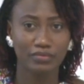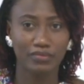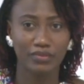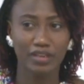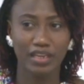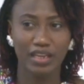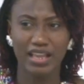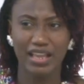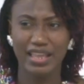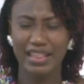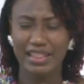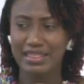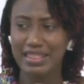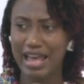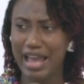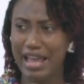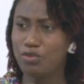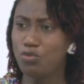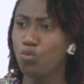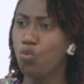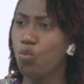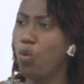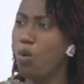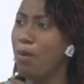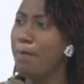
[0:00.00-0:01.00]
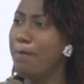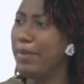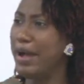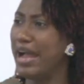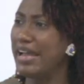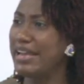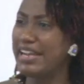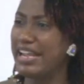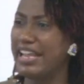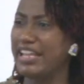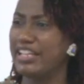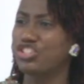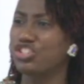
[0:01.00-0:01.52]
That woman
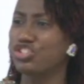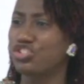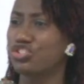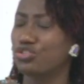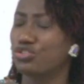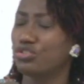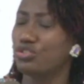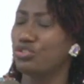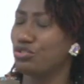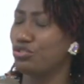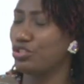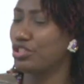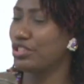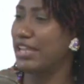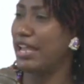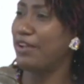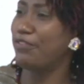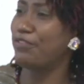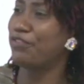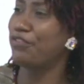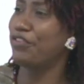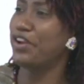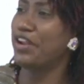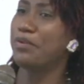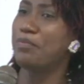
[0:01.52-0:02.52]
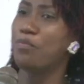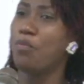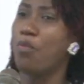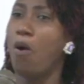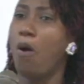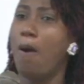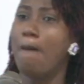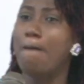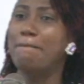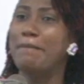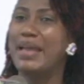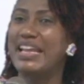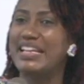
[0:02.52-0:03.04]
is suffering more
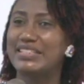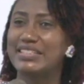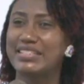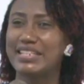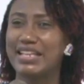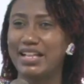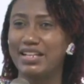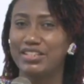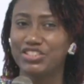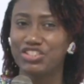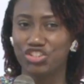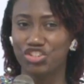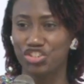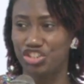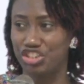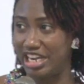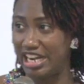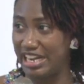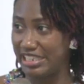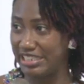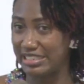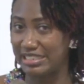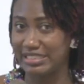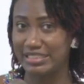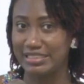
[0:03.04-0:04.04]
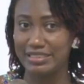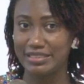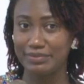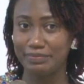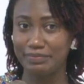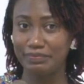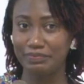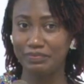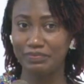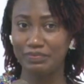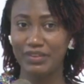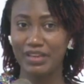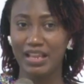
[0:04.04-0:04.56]
mental stress
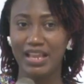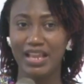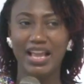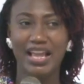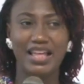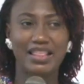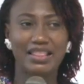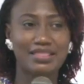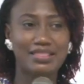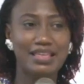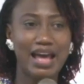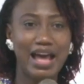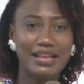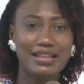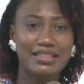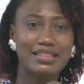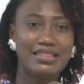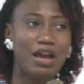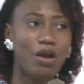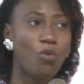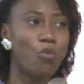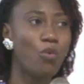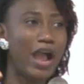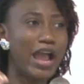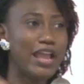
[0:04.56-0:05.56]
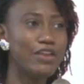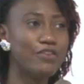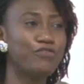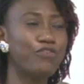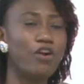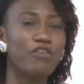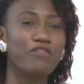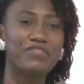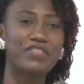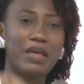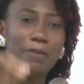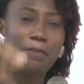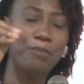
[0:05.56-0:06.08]
than the wife of
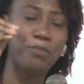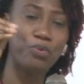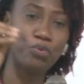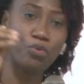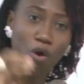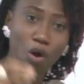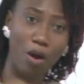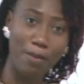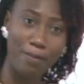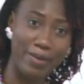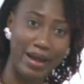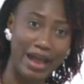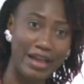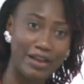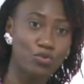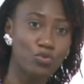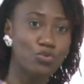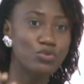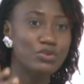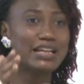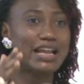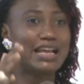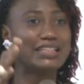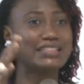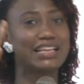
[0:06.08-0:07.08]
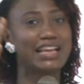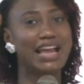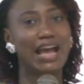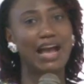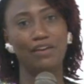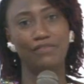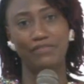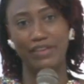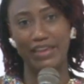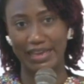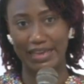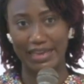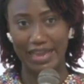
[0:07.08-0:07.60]
the poor man who doesn't have
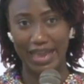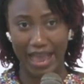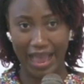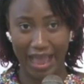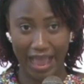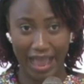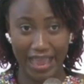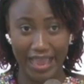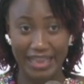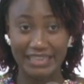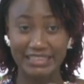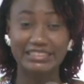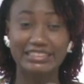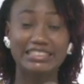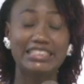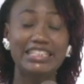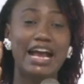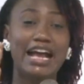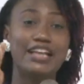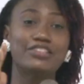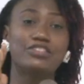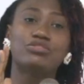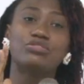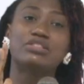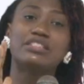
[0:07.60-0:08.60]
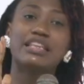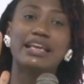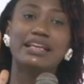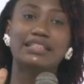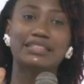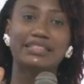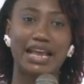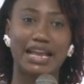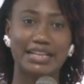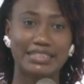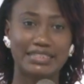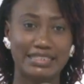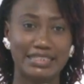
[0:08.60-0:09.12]
a car and she has to take
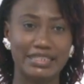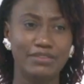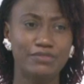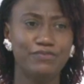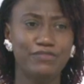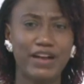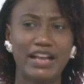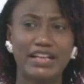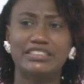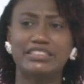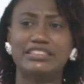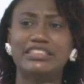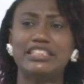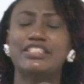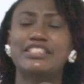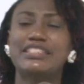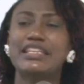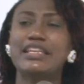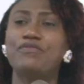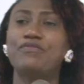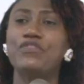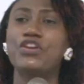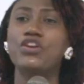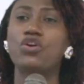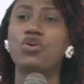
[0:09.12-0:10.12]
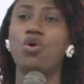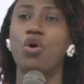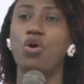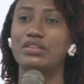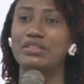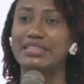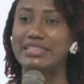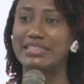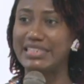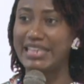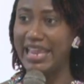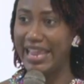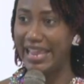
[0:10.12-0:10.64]
taxi. In fact, she's even
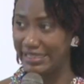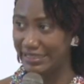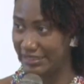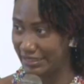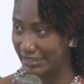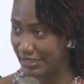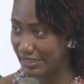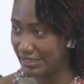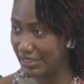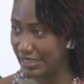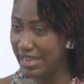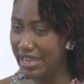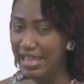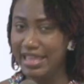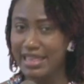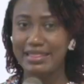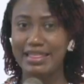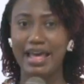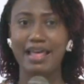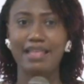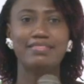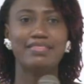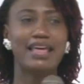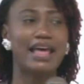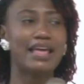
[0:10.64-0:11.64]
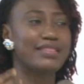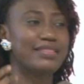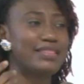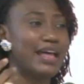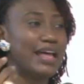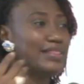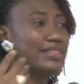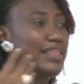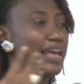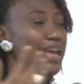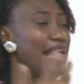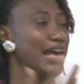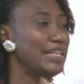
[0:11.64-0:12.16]
content that the
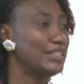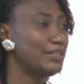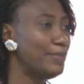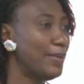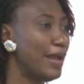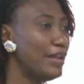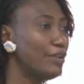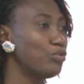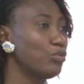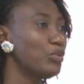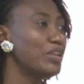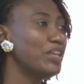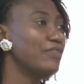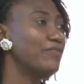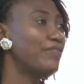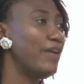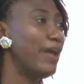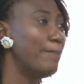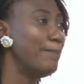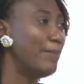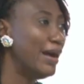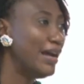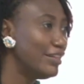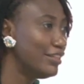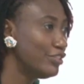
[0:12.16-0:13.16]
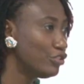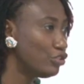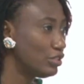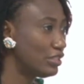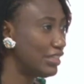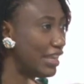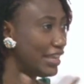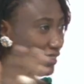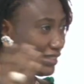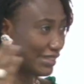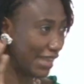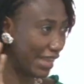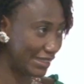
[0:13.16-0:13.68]
husband will give her money to take
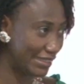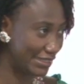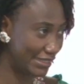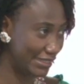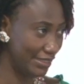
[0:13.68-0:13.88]
taxi.